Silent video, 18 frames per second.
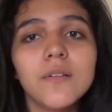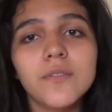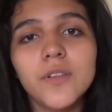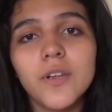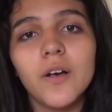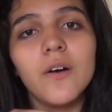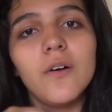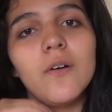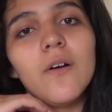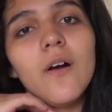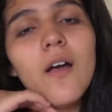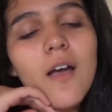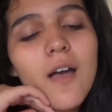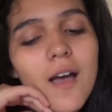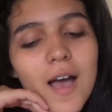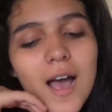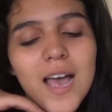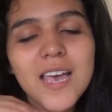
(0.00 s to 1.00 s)
No,
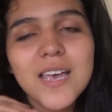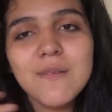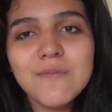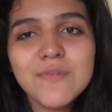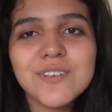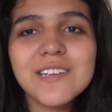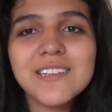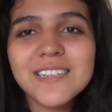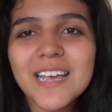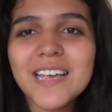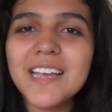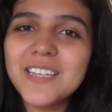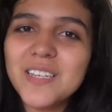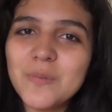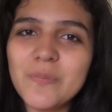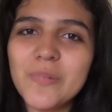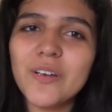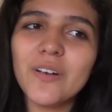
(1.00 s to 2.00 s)
I am just like a
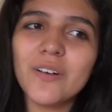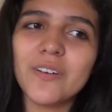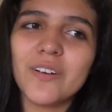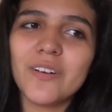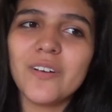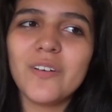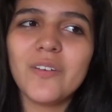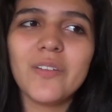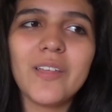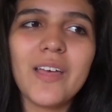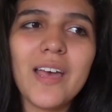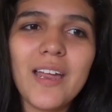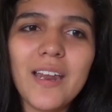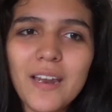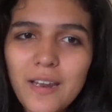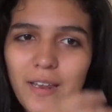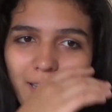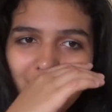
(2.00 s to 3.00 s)
typical girl
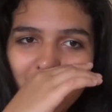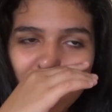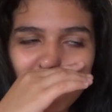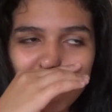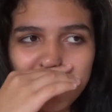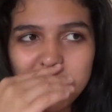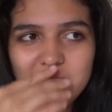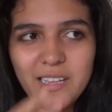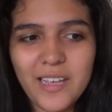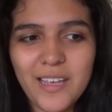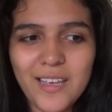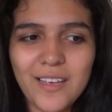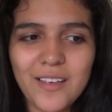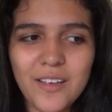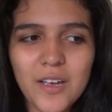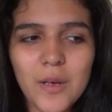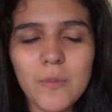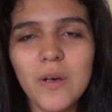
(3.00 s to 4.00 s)
that I just
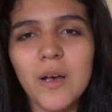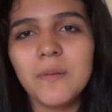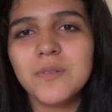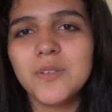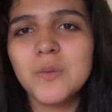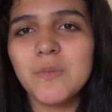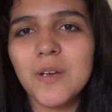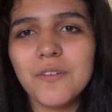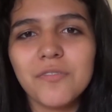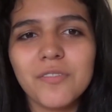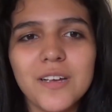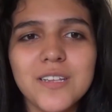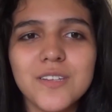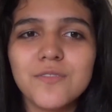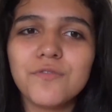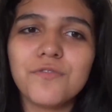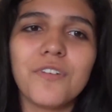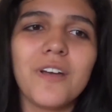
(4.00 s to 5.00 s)
like come up to my
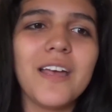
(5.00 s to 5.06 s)
friends